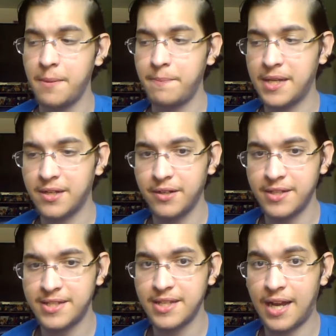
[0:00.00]

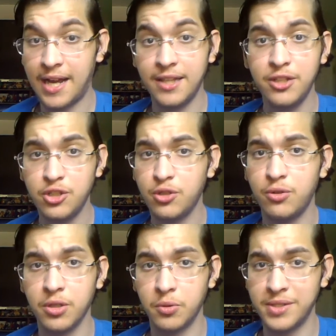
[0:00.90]
because Island
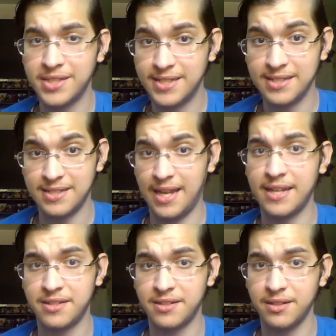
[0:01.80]
Tour was a
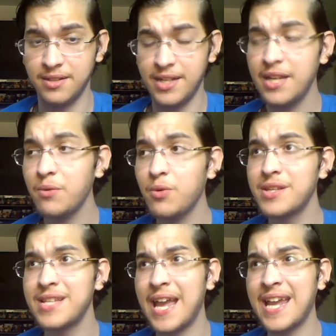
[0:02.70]
disaster. It
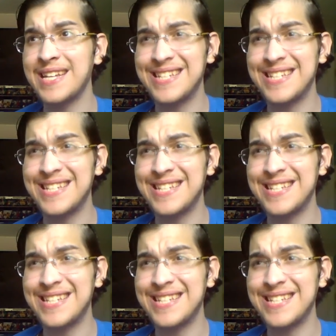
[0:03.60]
was a